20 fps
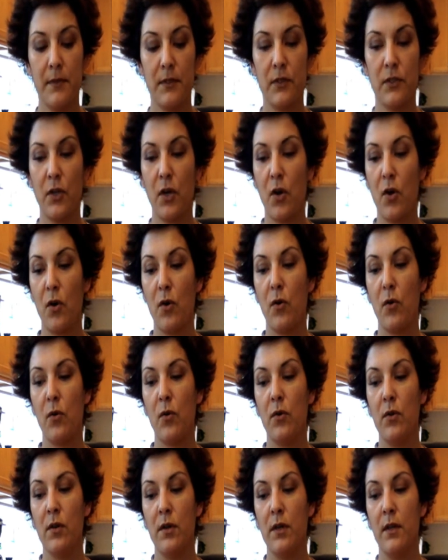
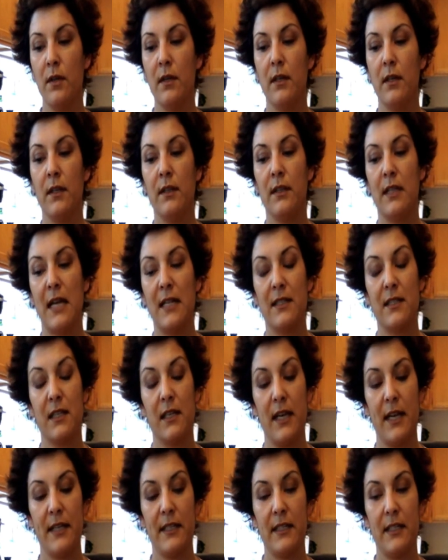So that's a
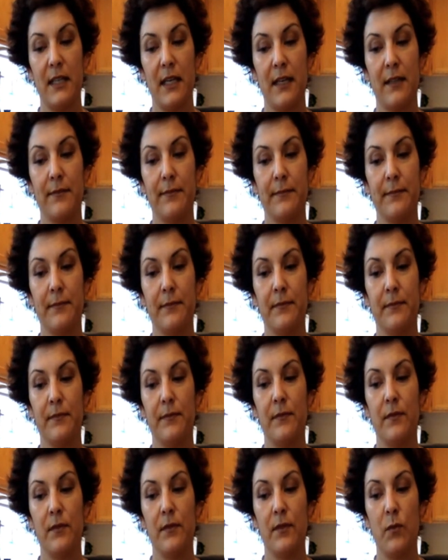nice thing.
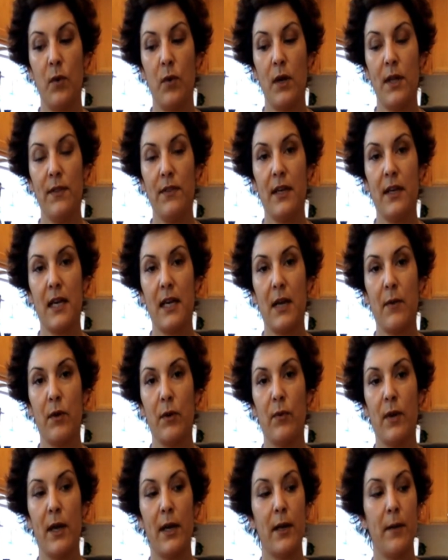One thing I would
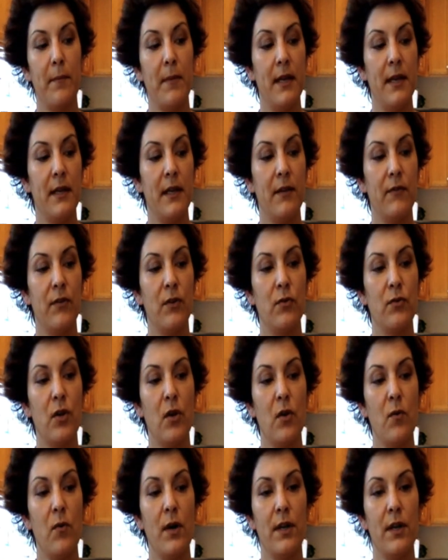recommend if you
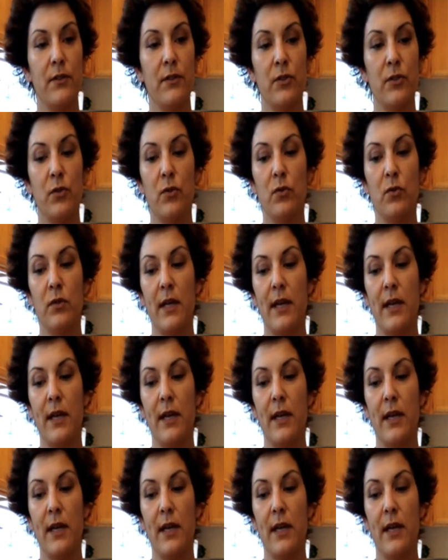don't want to do